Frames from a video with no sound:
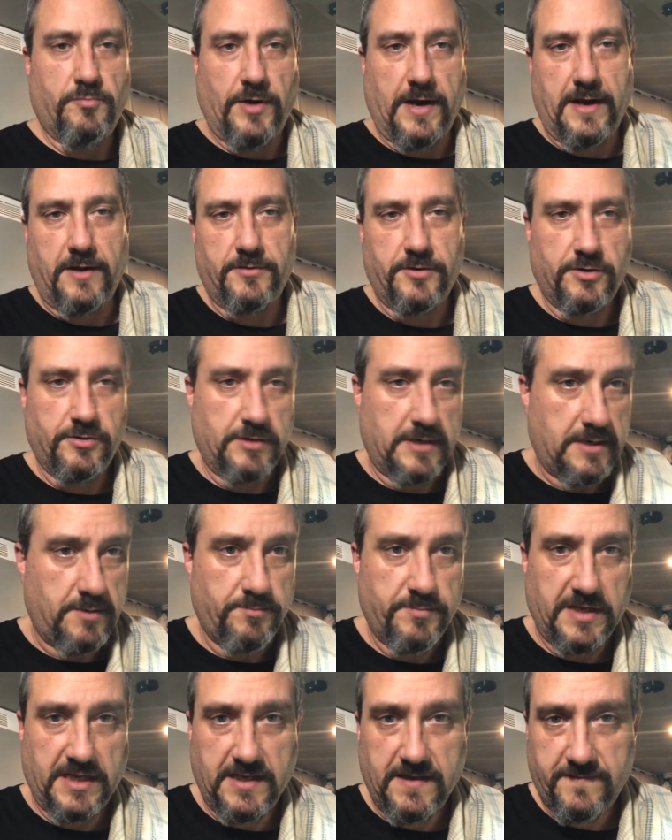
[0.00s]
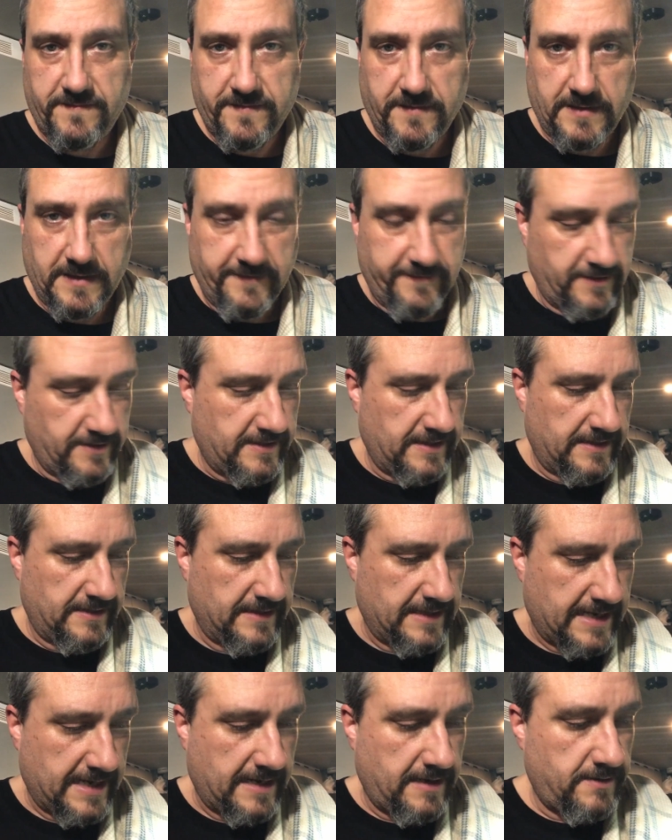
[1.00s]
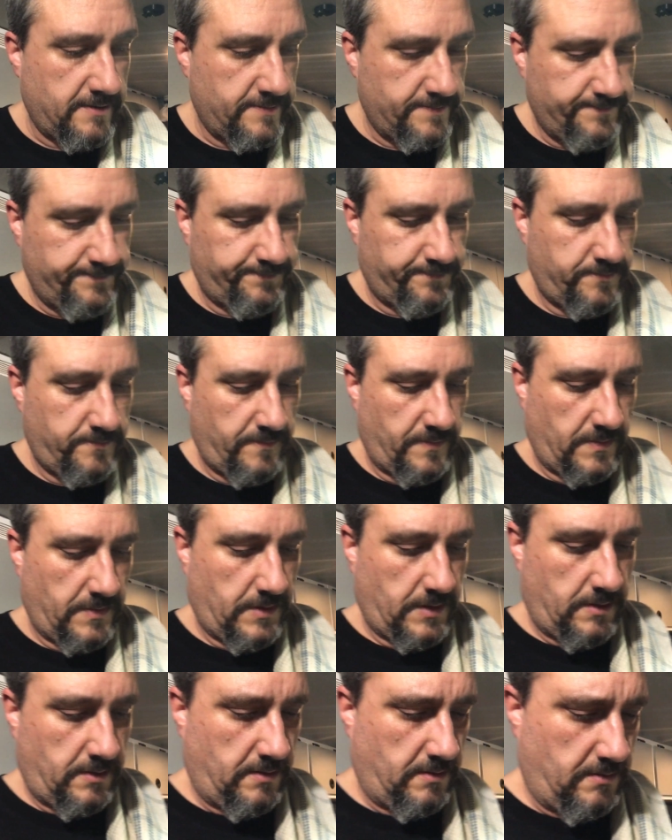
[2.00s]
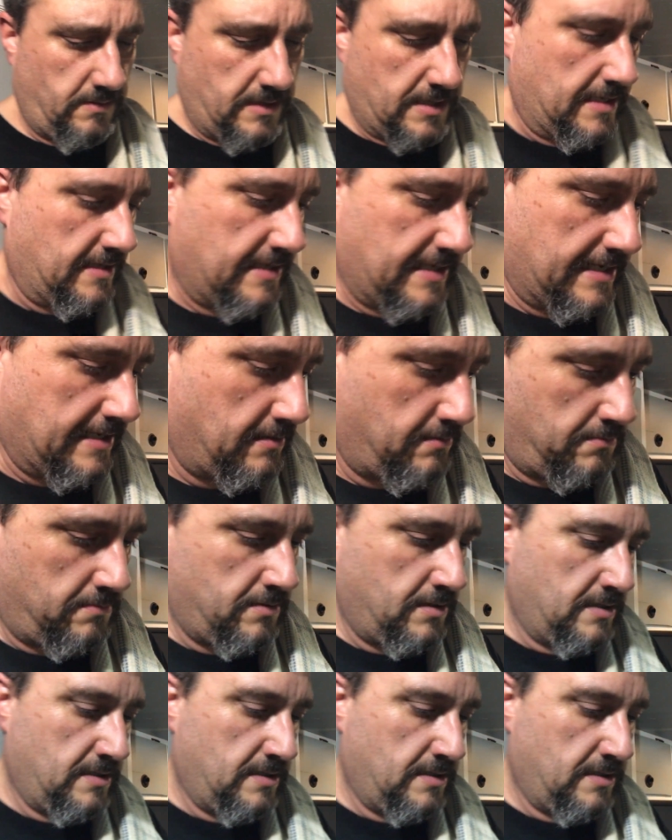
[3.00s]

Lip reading: brown your ground beef and everything there, and then,